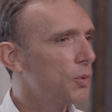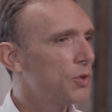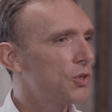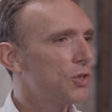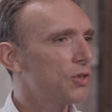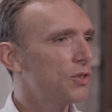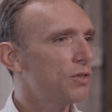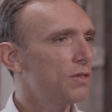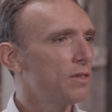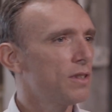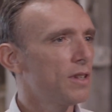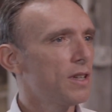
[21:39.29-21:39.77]
We
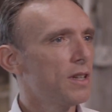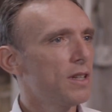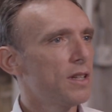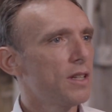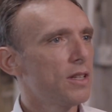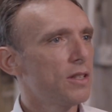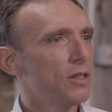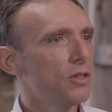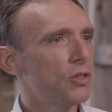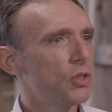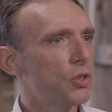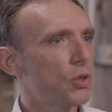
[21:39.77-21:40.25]
just
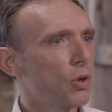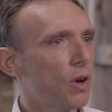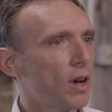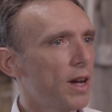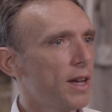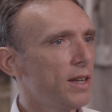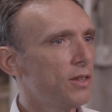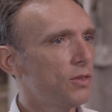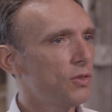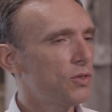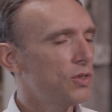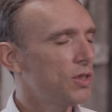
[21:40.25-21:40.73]

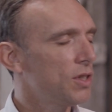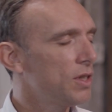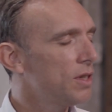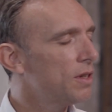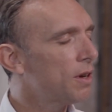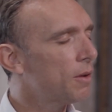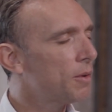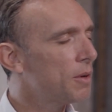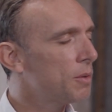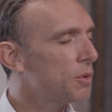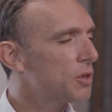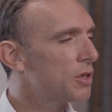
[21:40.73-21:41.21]
tried to see
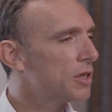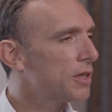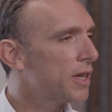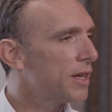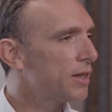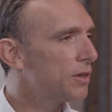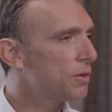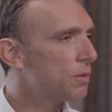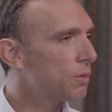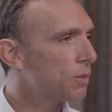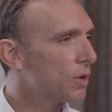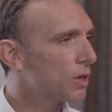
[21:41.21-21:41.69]
how it was
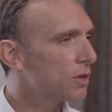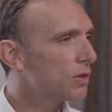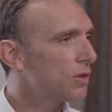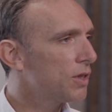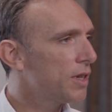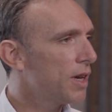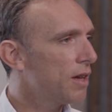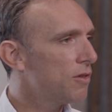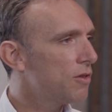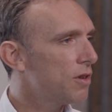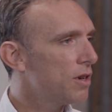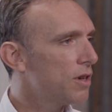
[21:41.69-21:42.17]
like to work
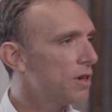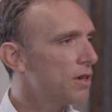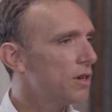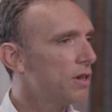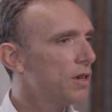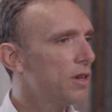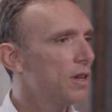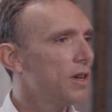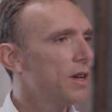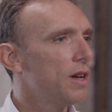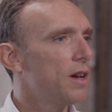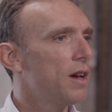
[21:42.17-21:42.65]
together